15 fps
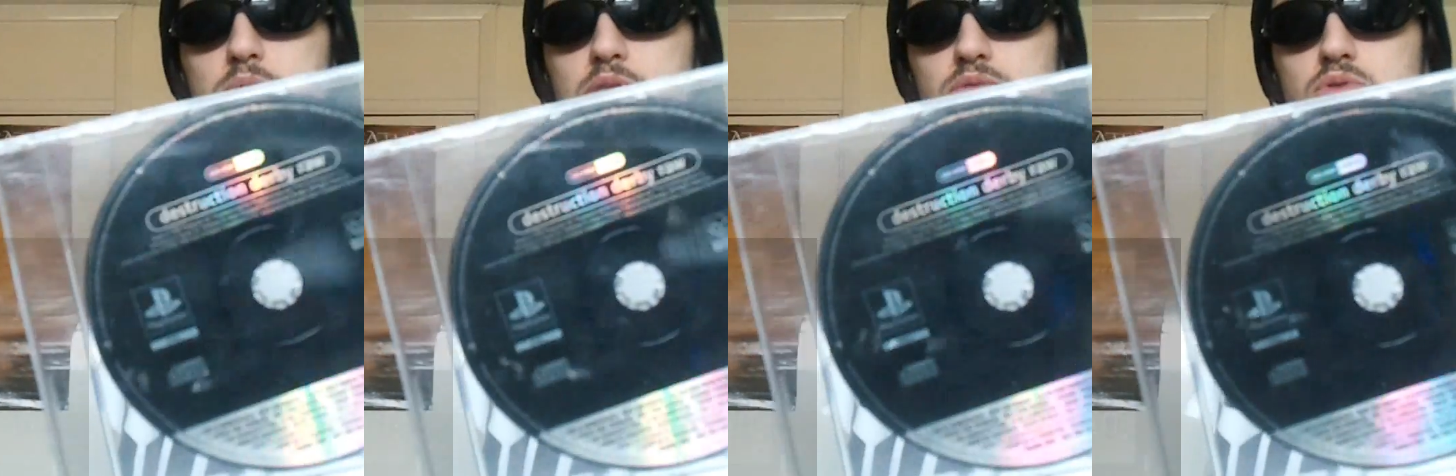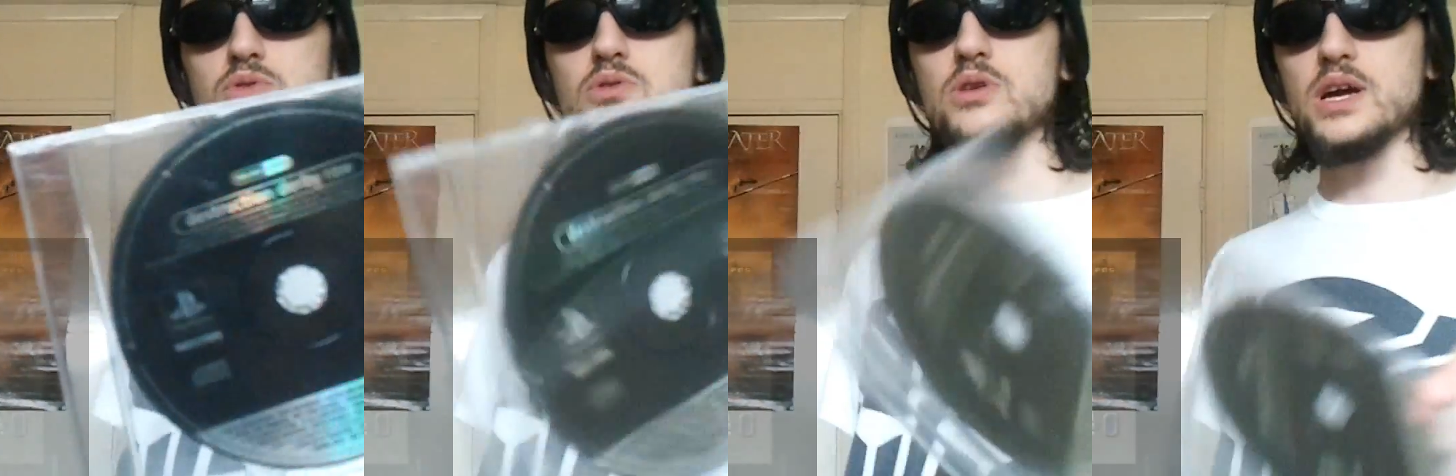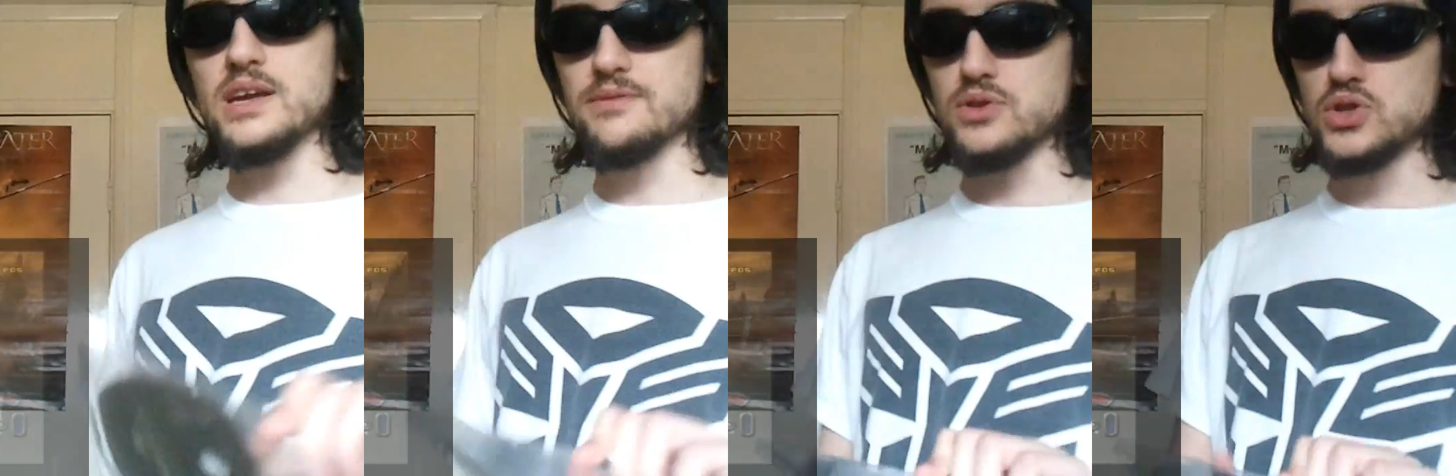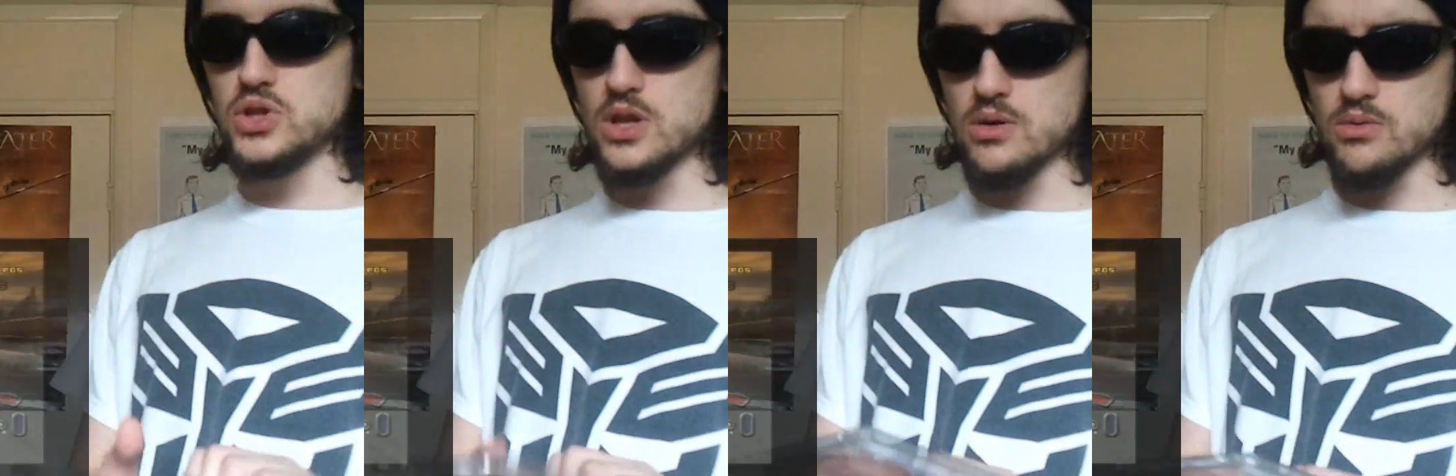Derby Raw. I
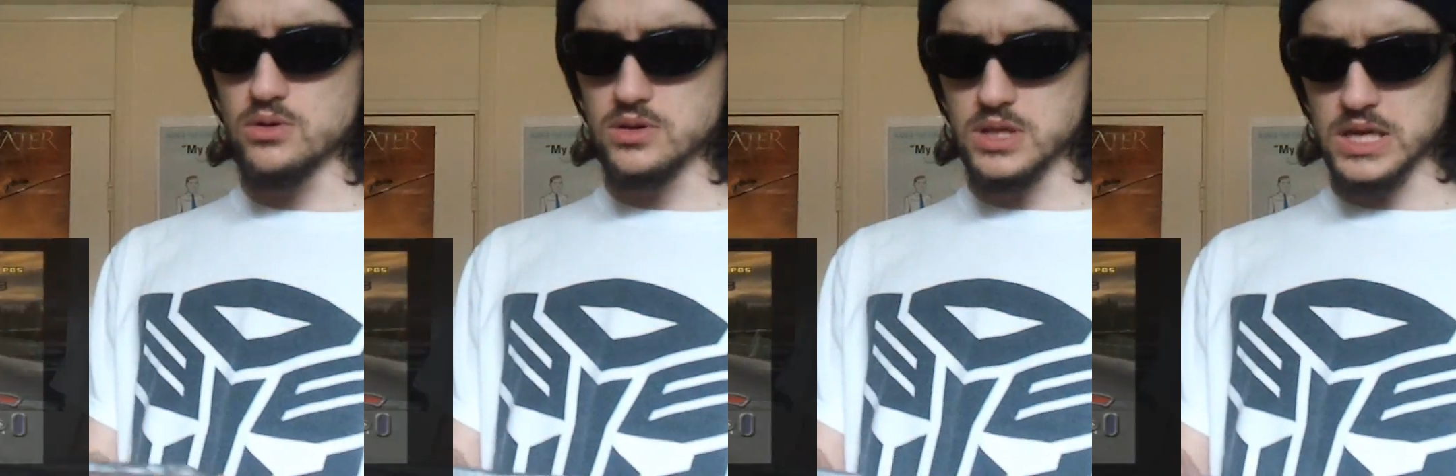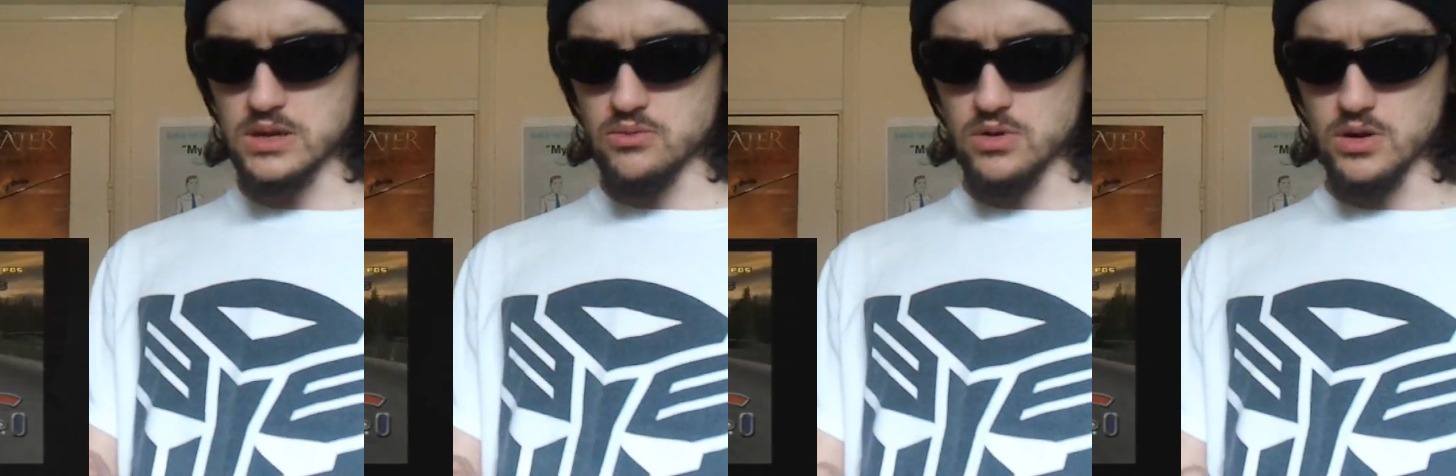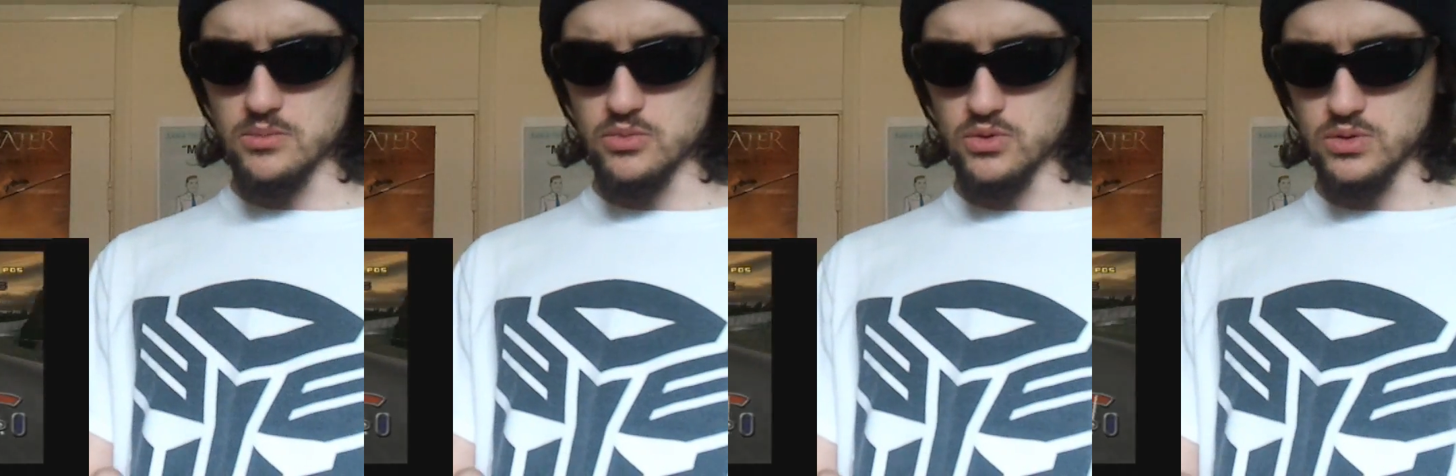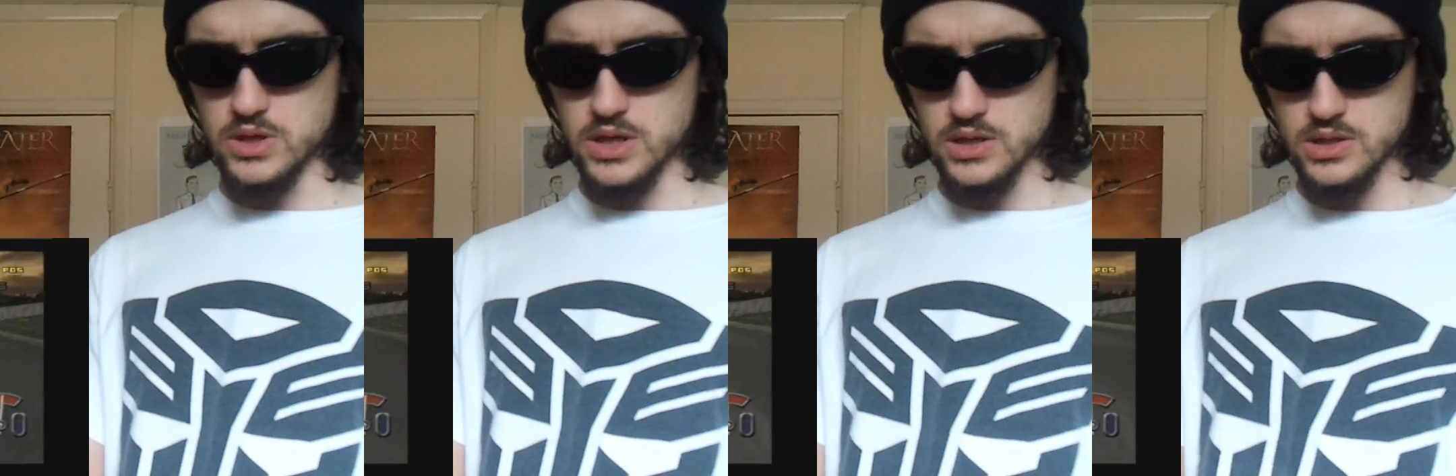have no idea why I
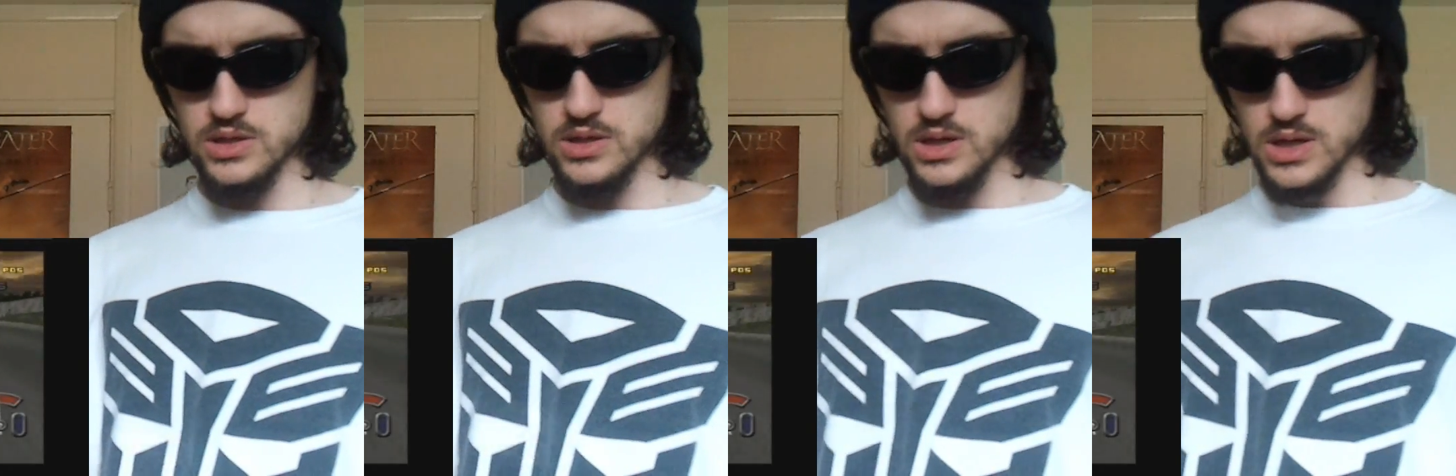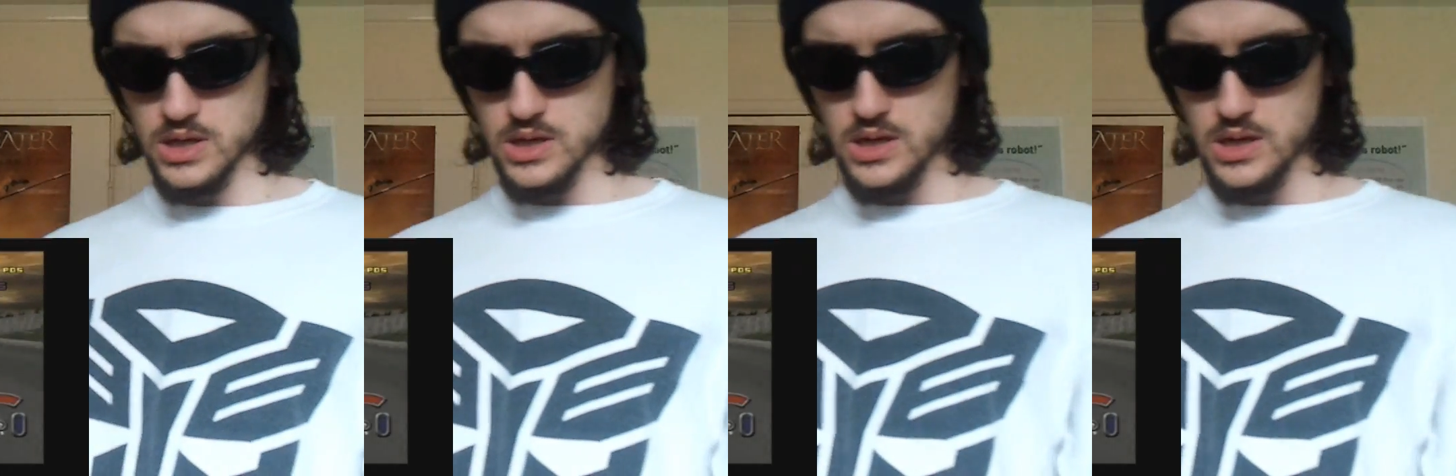bought this.